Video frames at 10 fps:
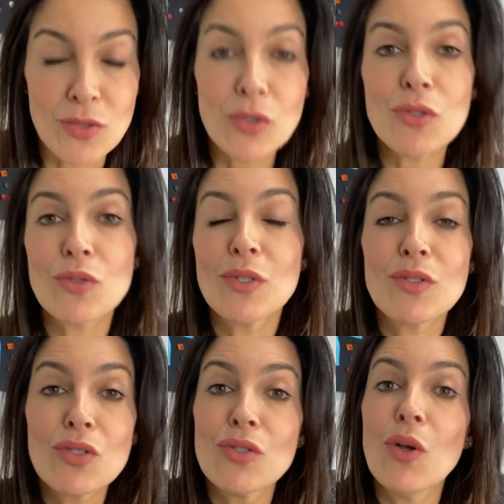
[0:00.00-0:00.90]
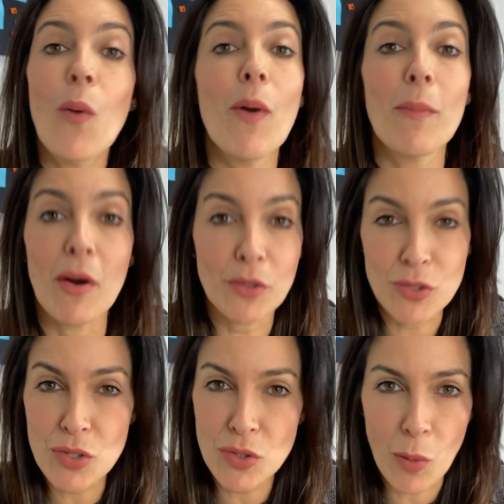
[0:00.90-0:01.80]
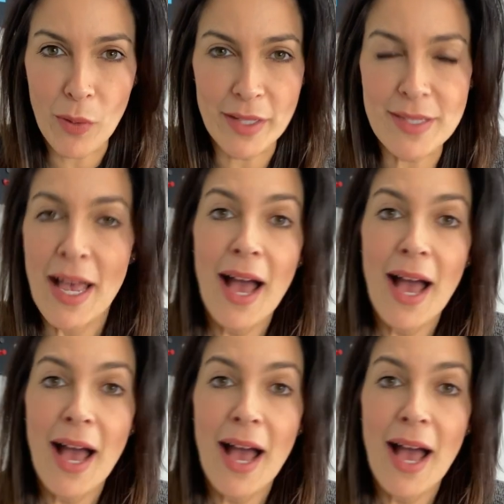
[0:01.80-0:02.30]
Do your students know about your stories?